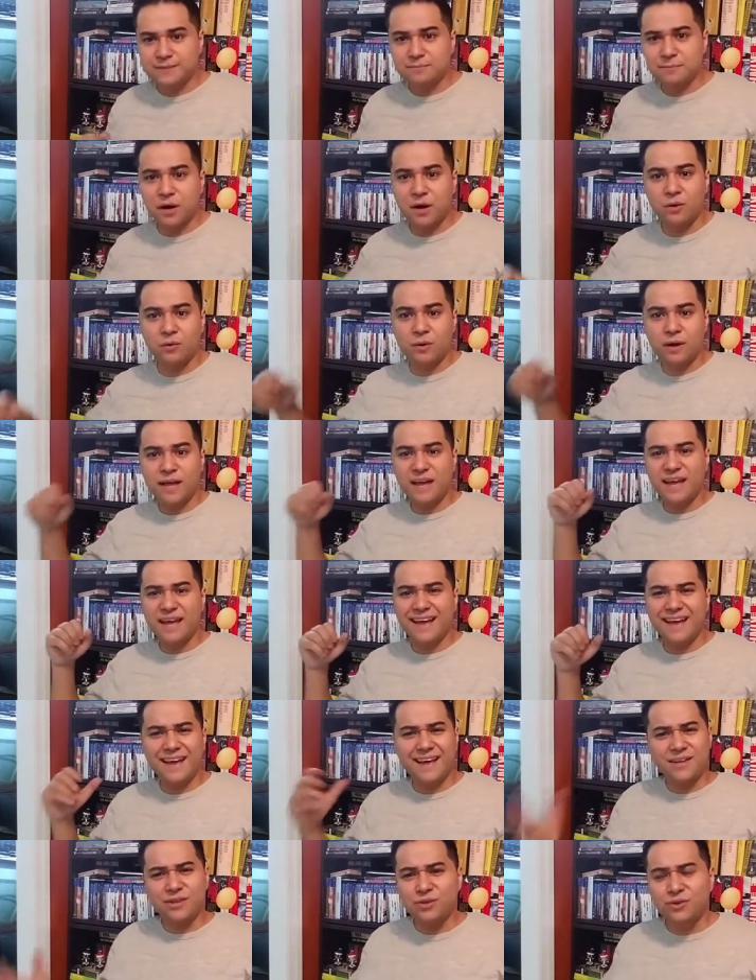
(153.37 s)
him out
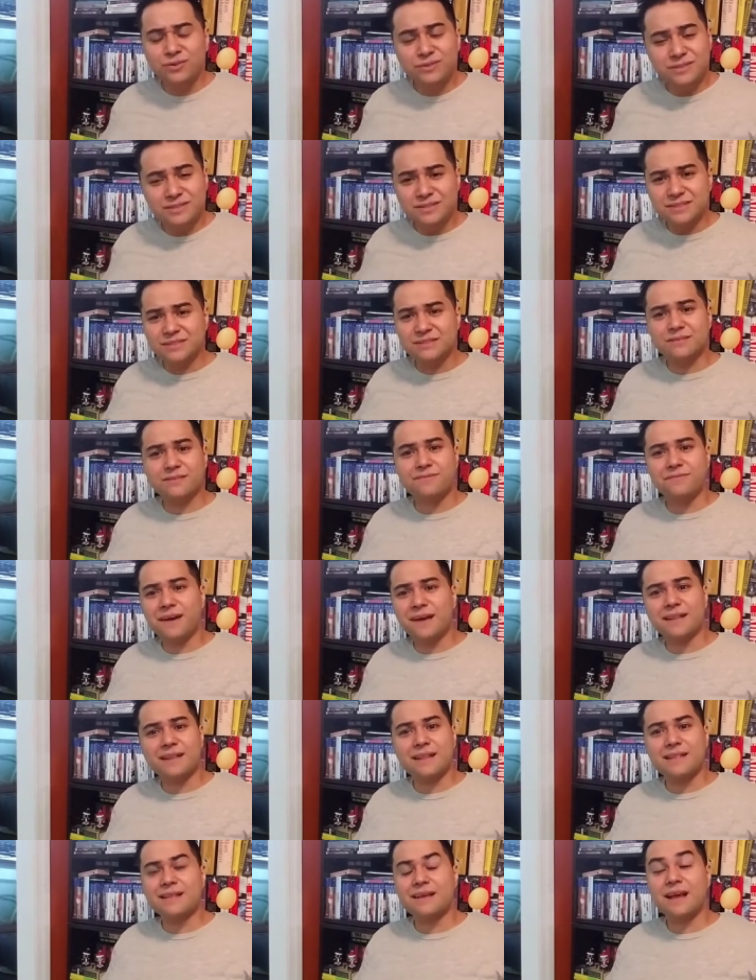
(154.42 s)
and uses the
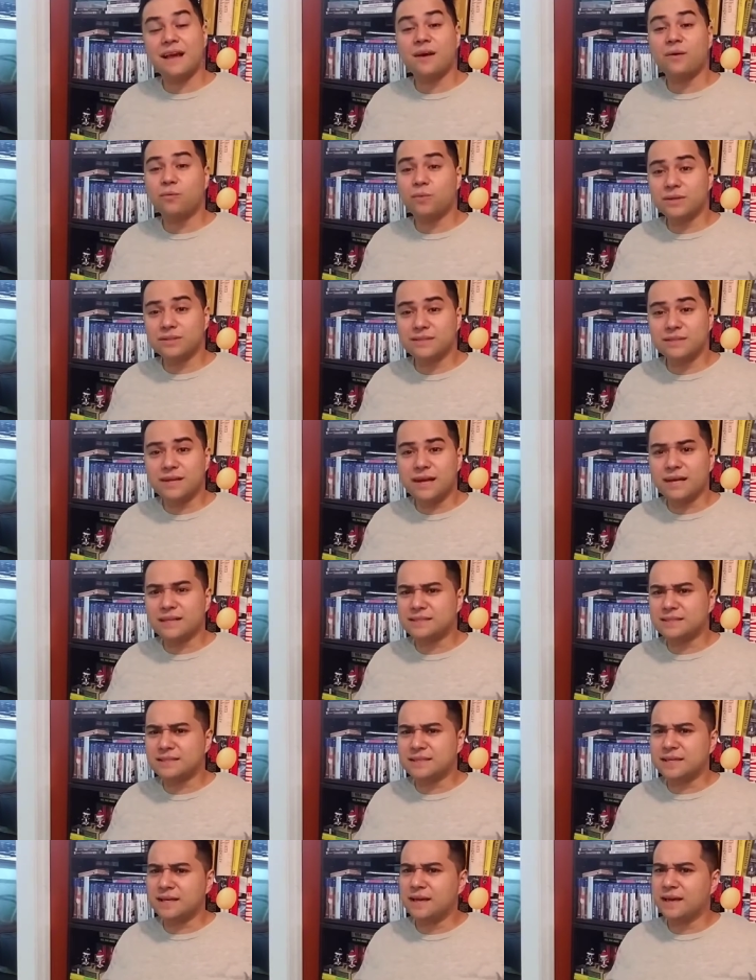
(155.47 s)
fact that the guy was a
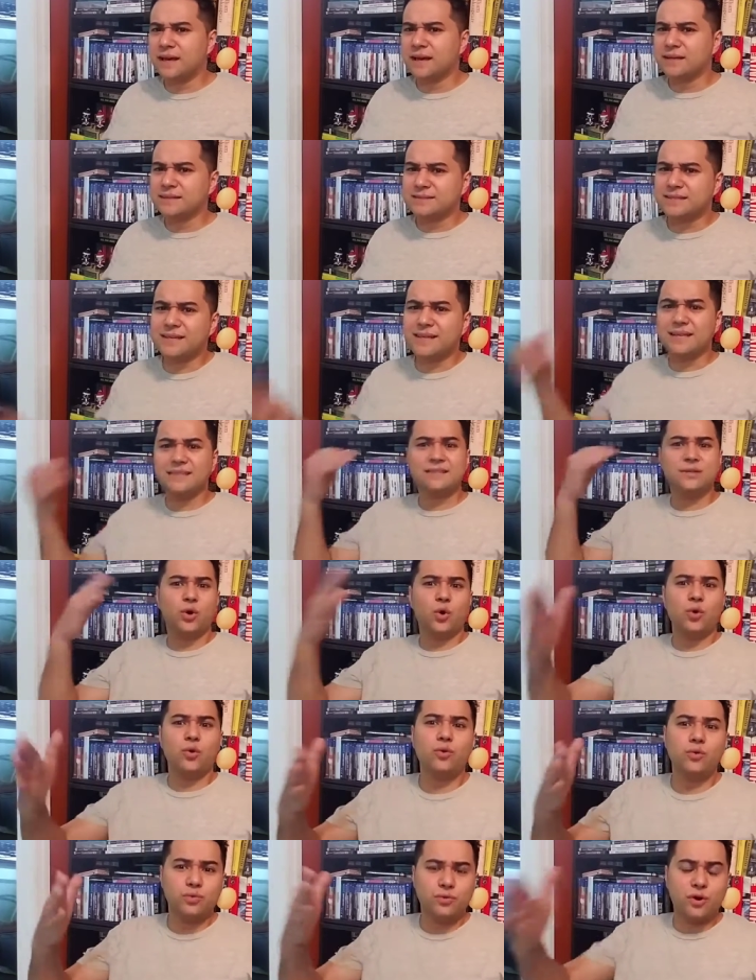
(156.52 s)
Nazi to get to
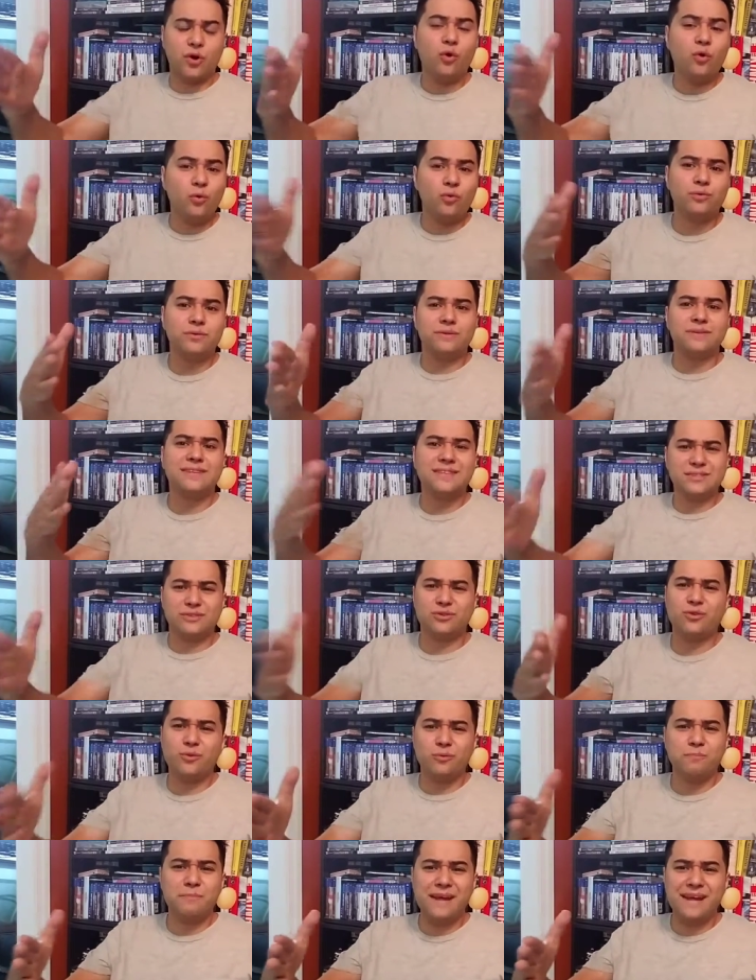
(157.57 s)
old, the old this
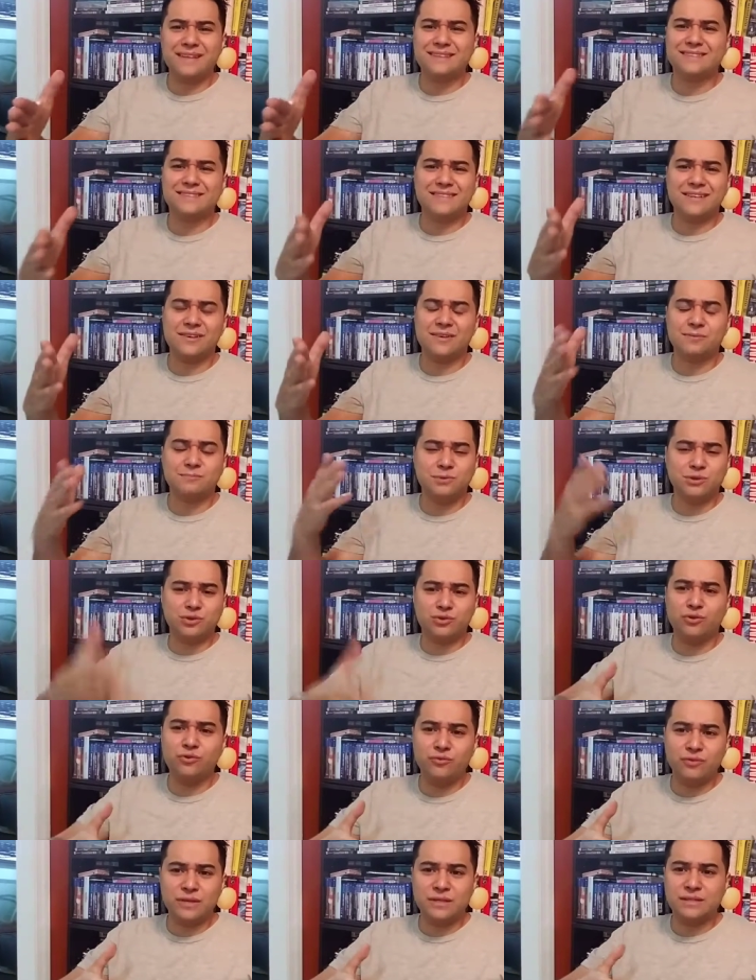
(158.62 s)
old man to tell him
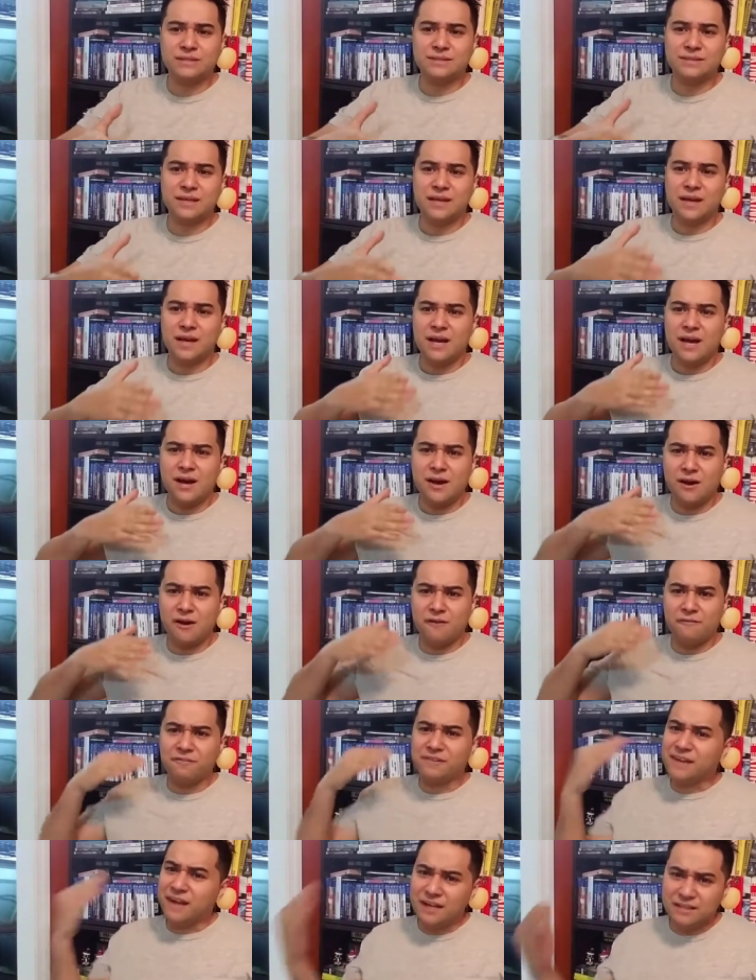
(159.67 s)
stories of
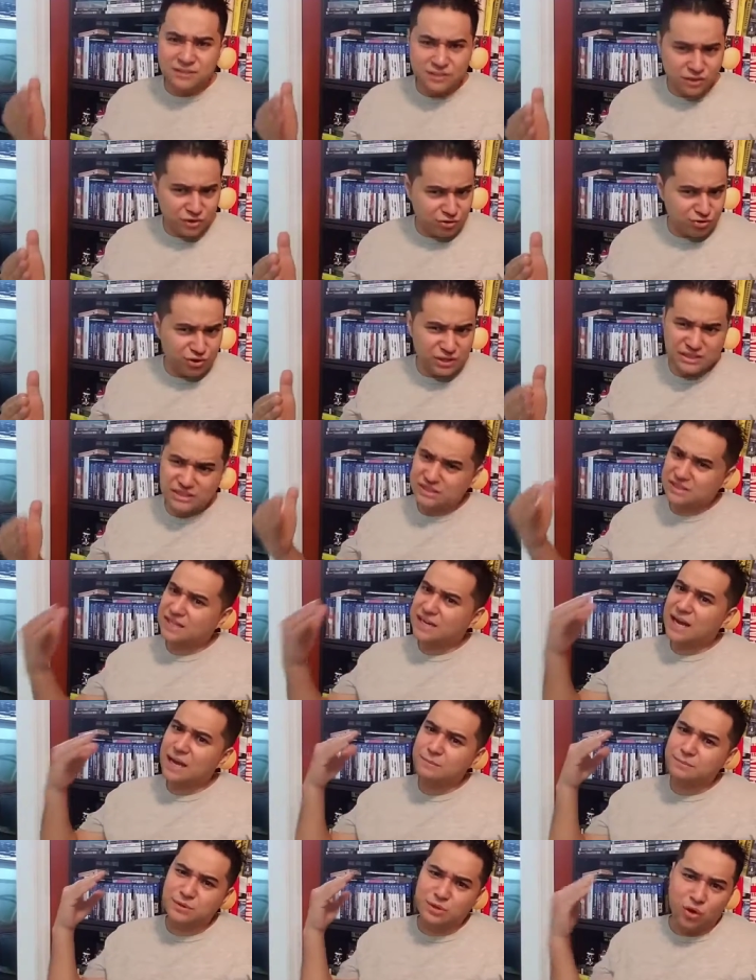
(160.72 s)
the concentration
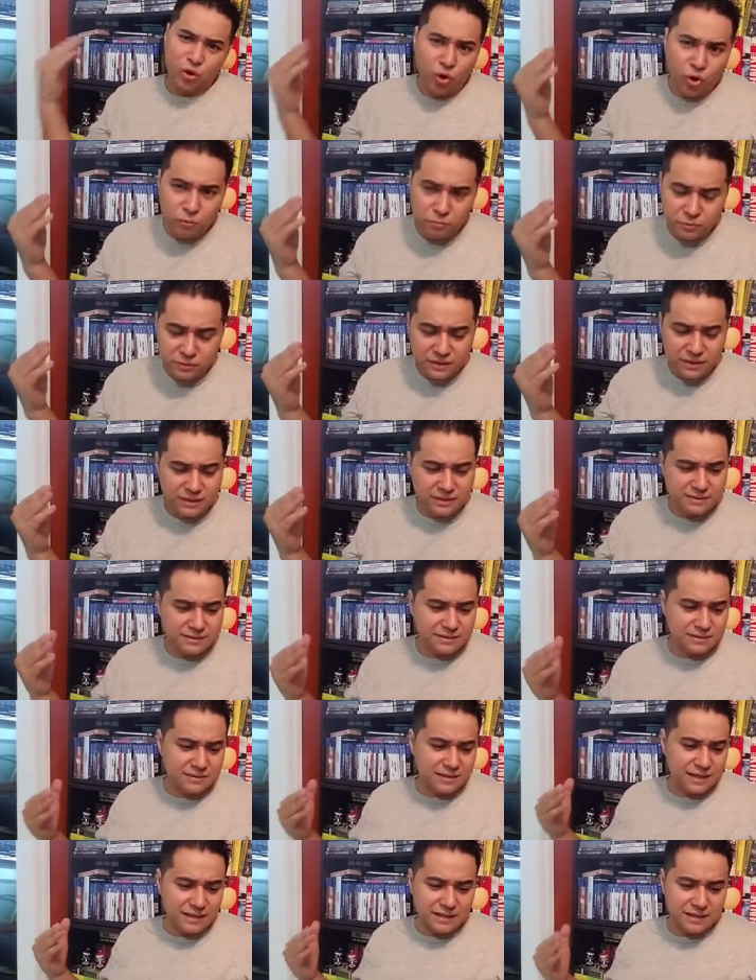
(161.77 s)
camps and the horrible things
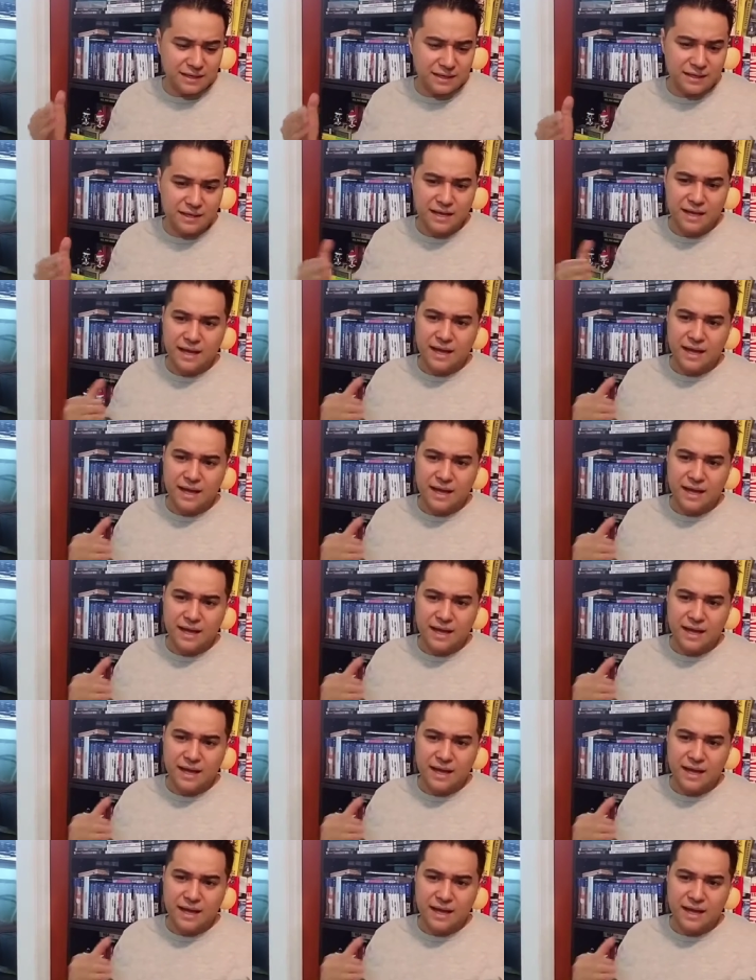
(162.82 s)
they did.